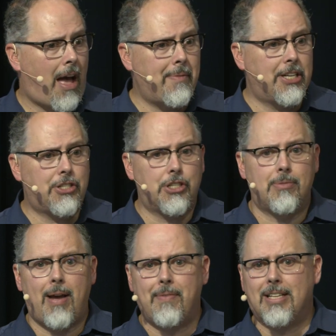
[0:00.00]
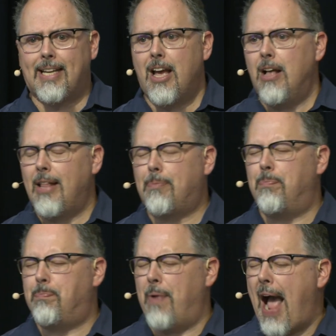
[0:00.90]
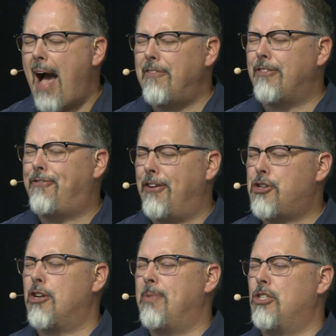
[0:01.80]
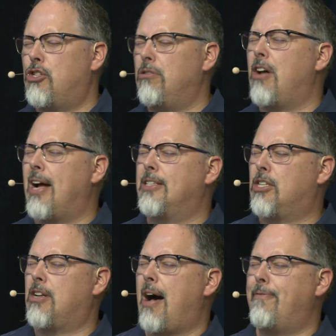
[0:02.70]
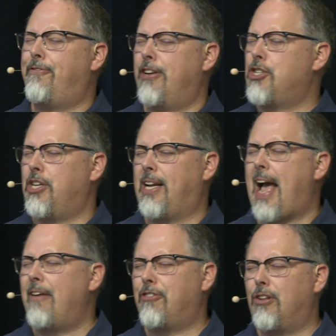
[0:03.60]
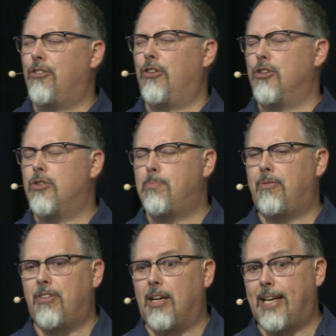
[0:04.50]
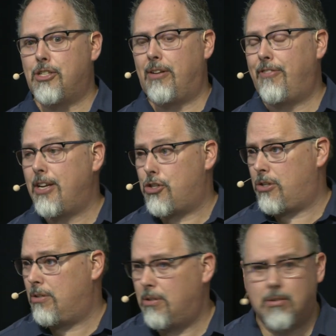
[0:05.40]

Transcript: I mean, just, just I mean, like, like avid fishermen do not stop fishing after their third trip of not catching fish.